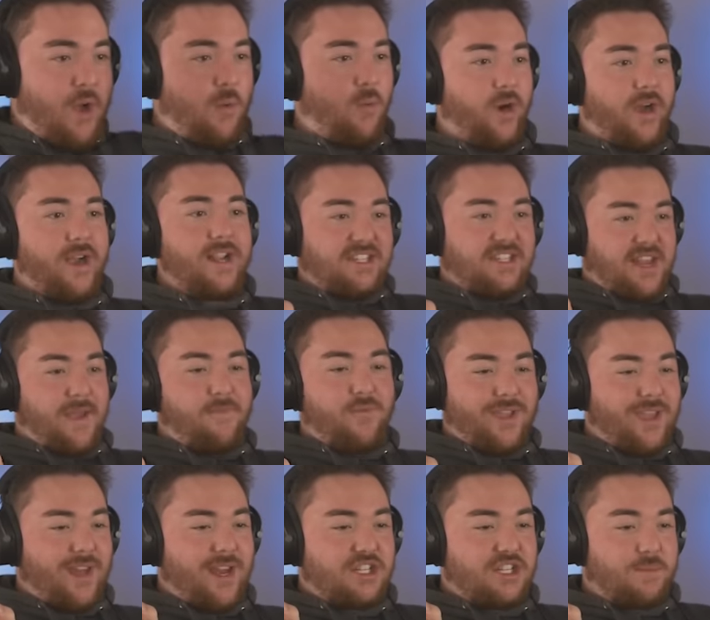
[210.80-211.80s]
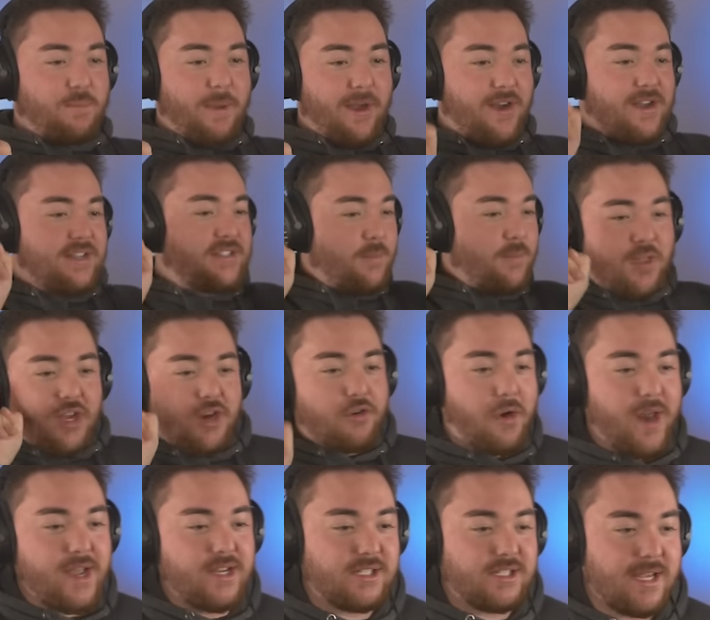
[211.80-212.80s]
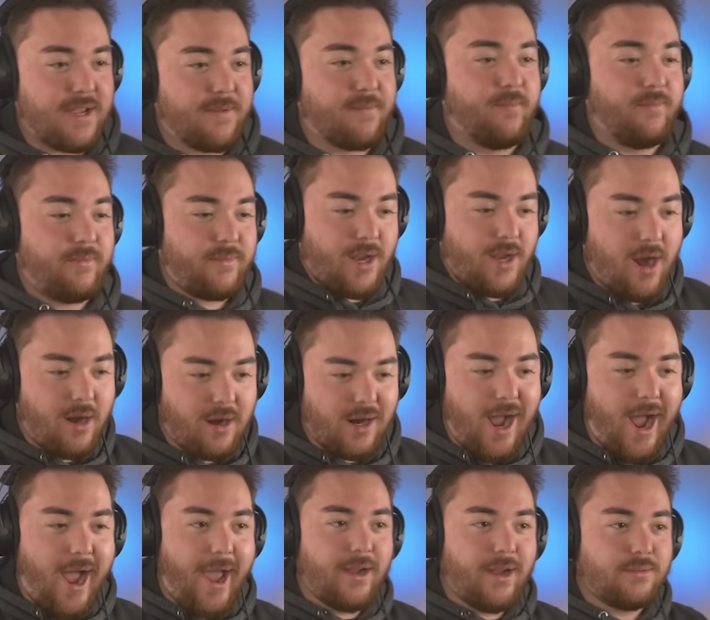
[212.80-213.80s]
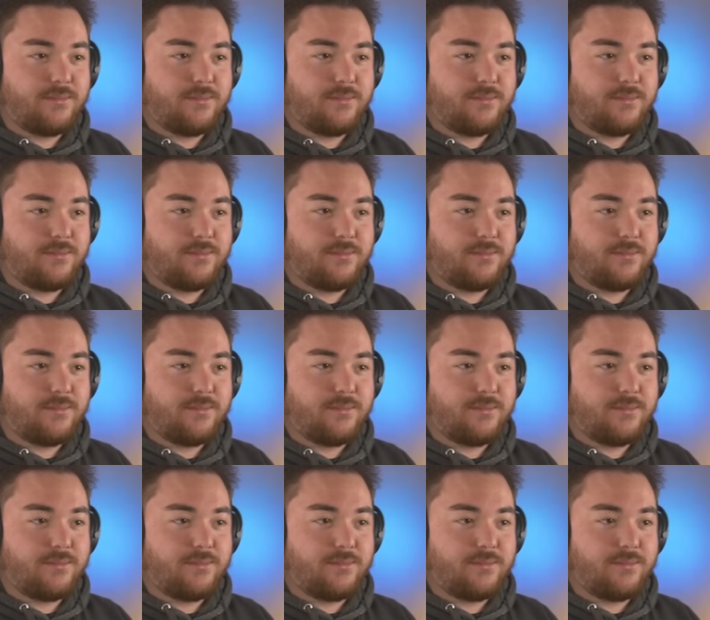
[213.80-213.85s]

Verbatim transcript: It's We're gonna see if we can experience something crazy. All right.